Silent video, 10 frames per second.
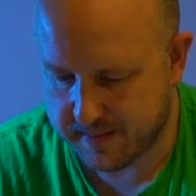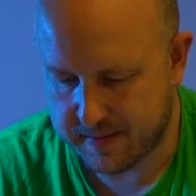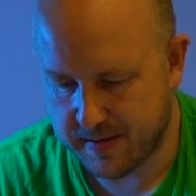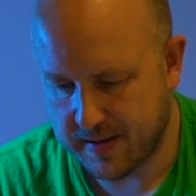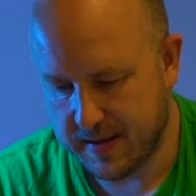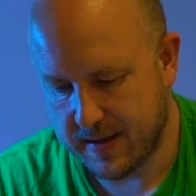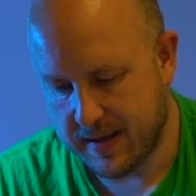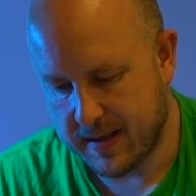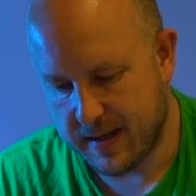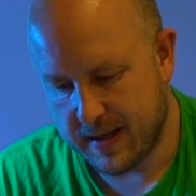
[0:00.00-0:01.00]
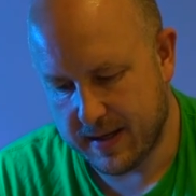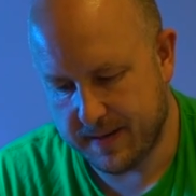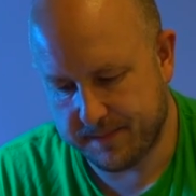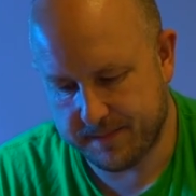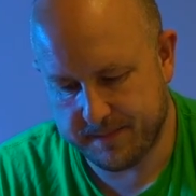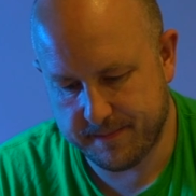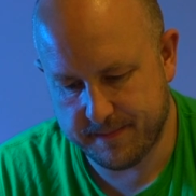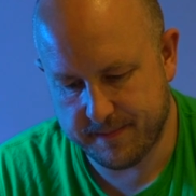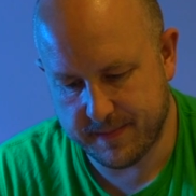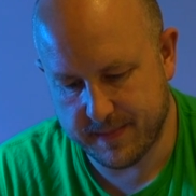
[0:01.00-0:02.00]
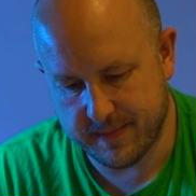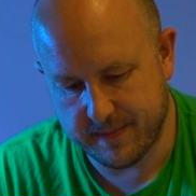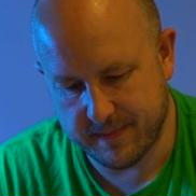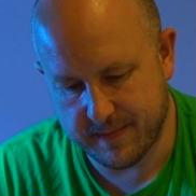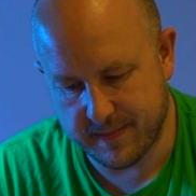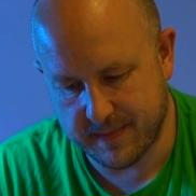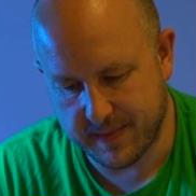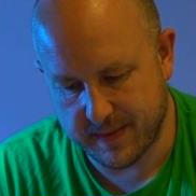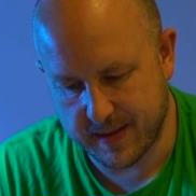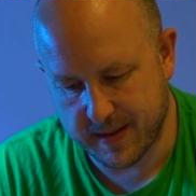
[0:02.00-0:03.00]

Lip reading: Nothing is said.